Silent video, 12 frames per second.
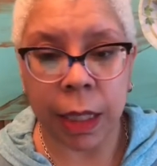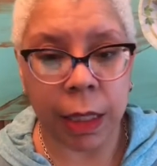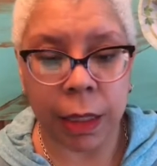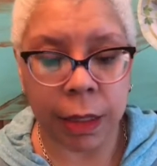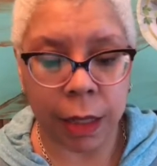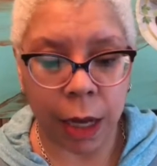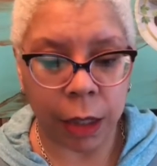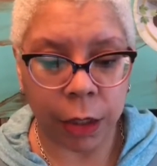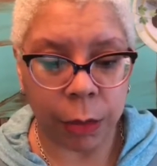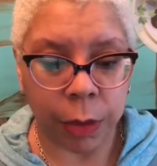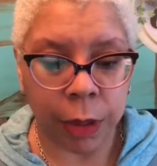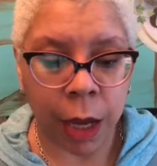It's not a
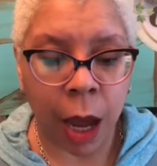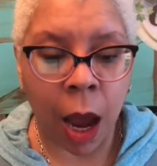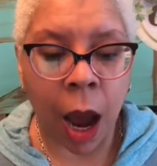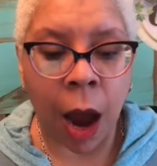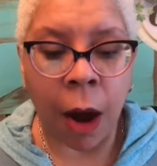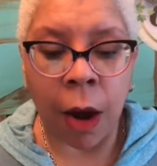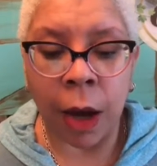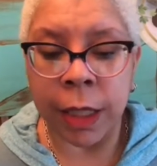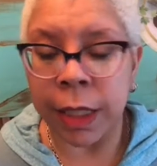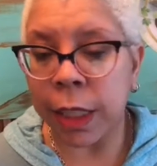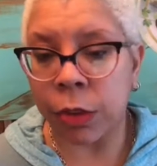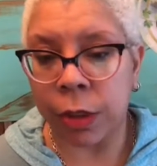good one.
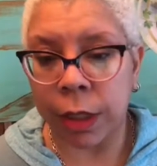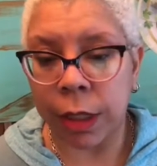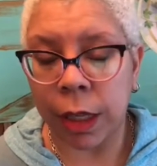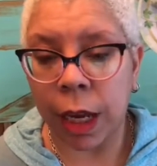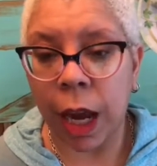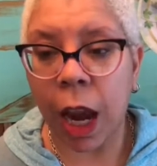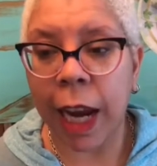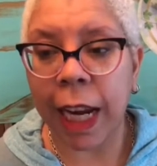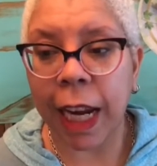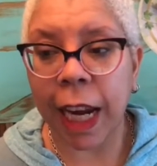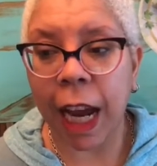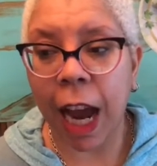Citrus.
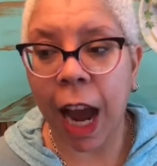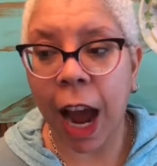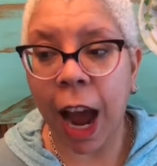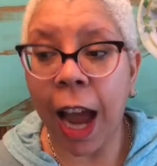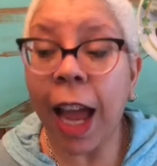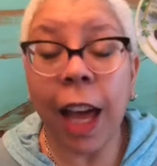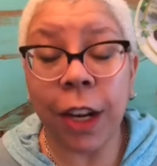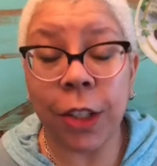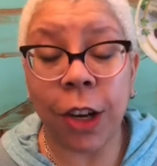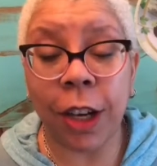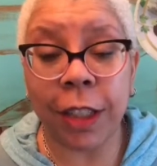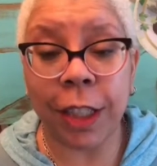I had a
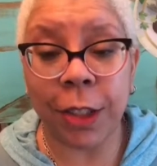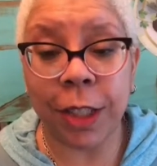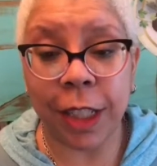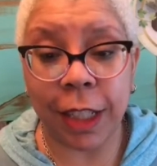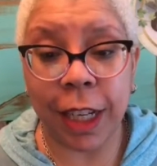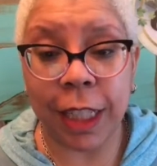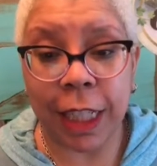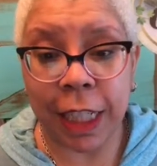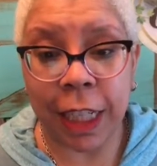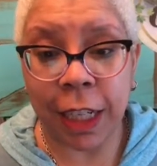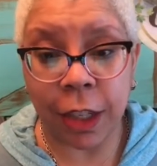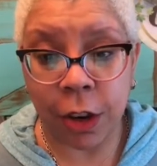dog that used to like to
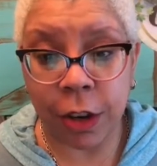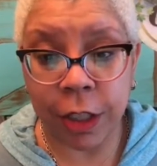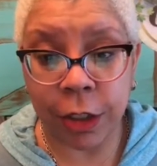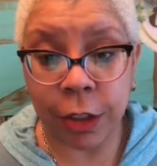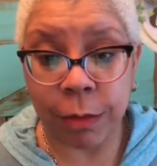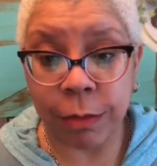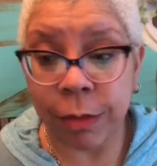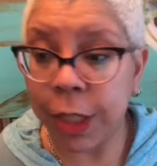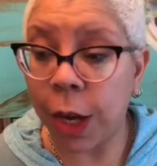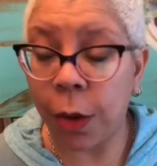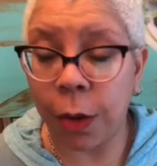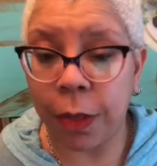eat an orange,
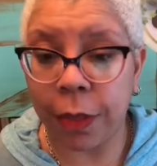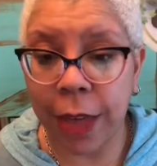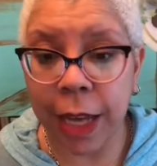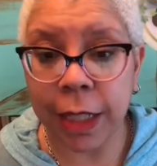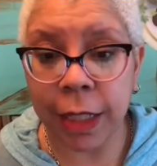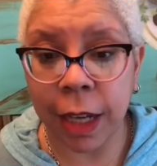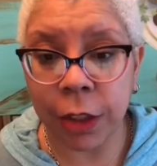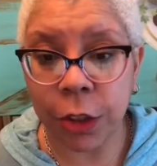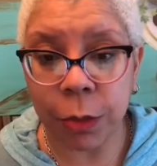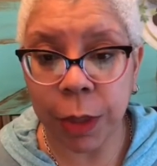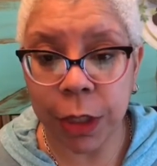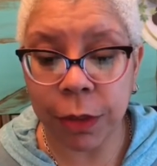so that's not
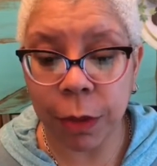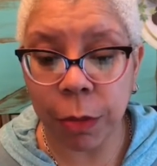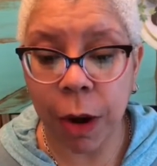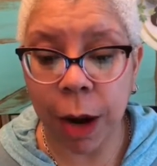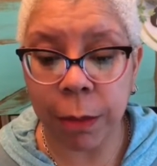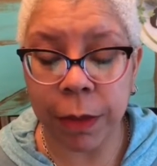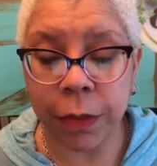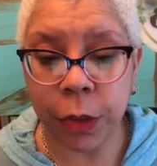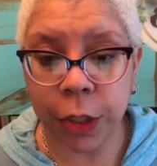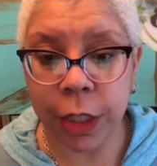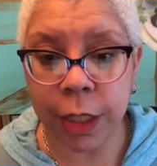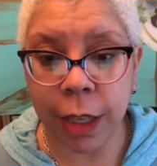too much of a problem if
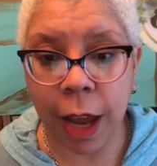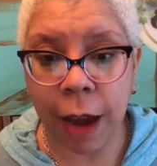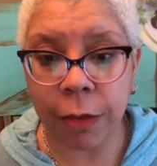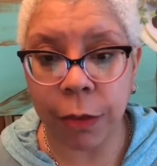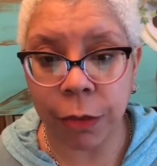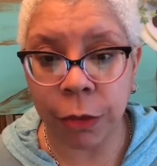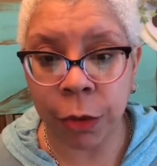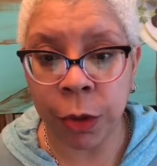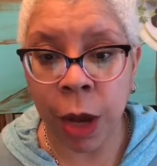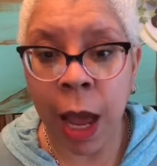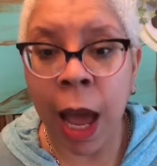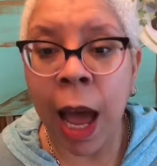you just have the
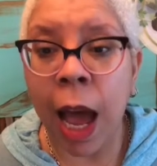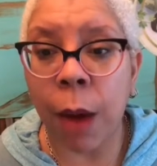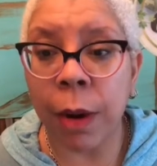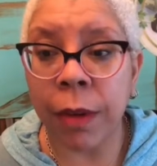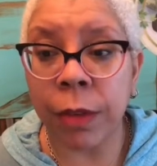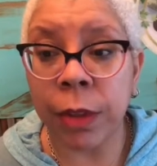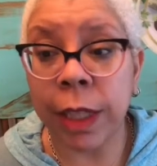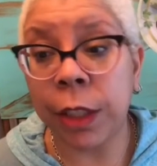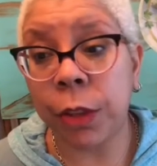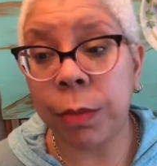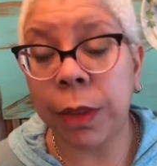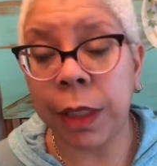fruit. However, they
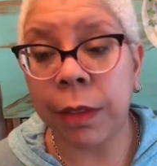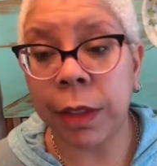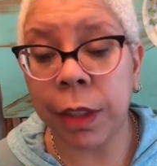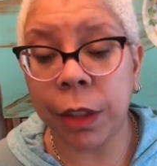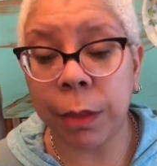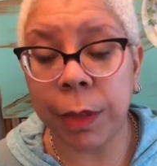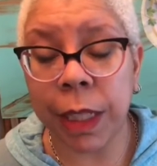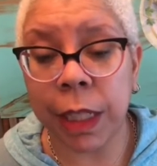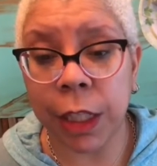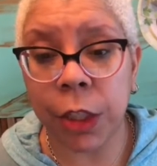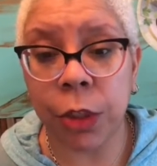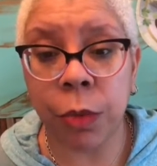do believe that there can be an
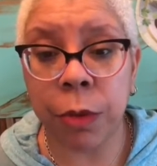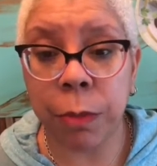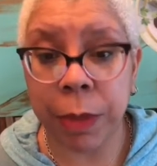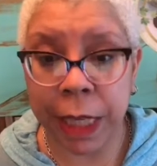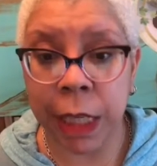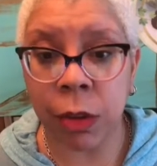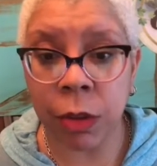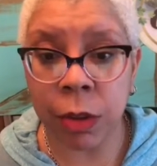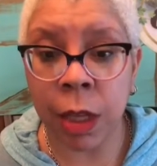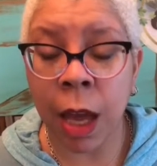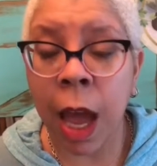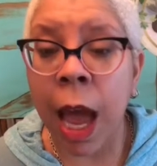issue with
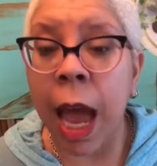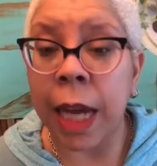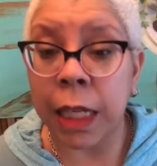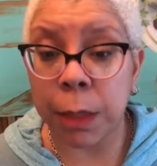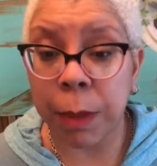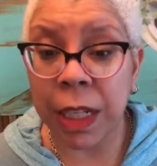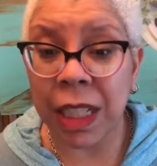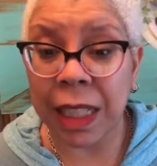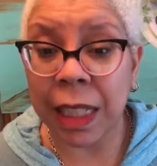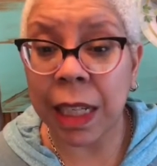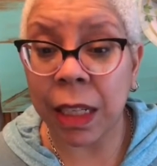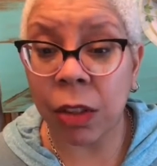peels, and
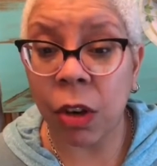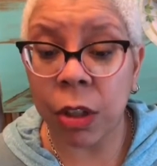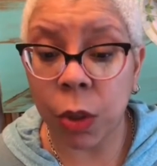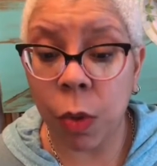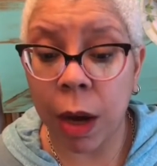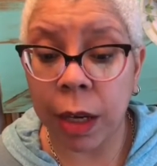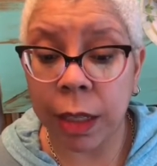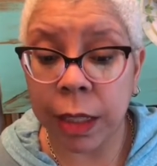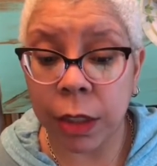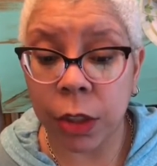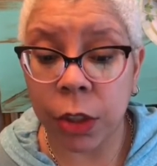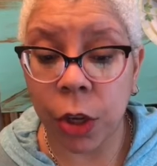especially in large
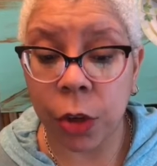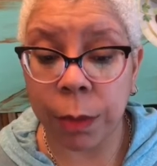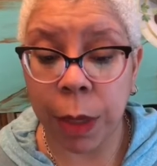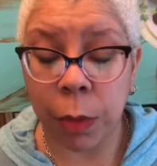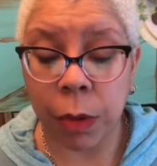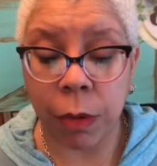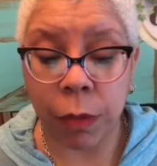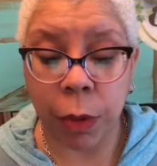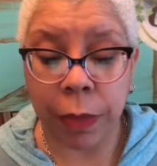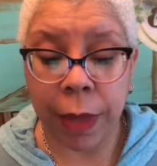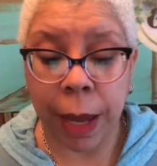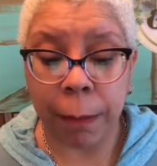quantities, so you might want to
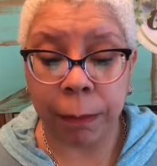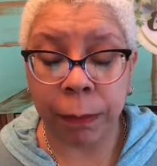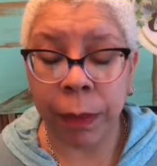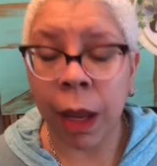avoid that.